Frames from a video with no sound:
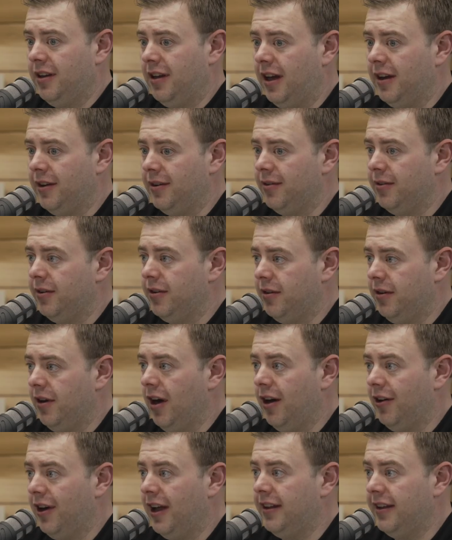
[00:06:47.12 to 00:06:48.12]
On
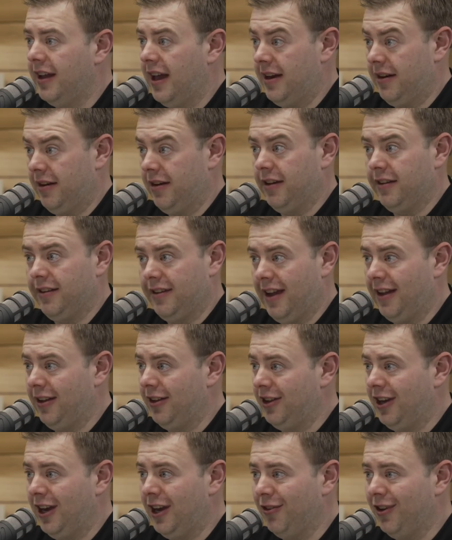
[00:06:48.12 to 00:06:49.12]
our end and on
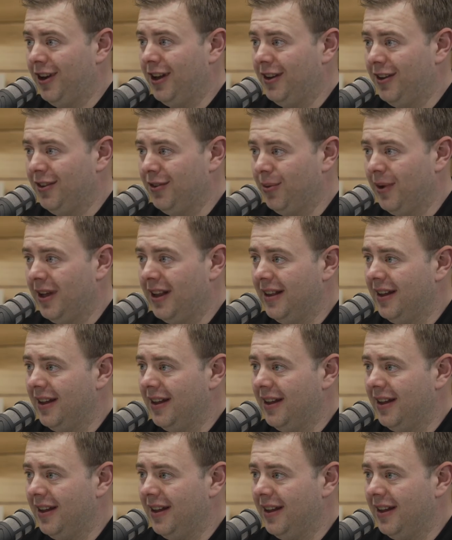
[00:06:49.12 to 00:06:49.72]
year end as well.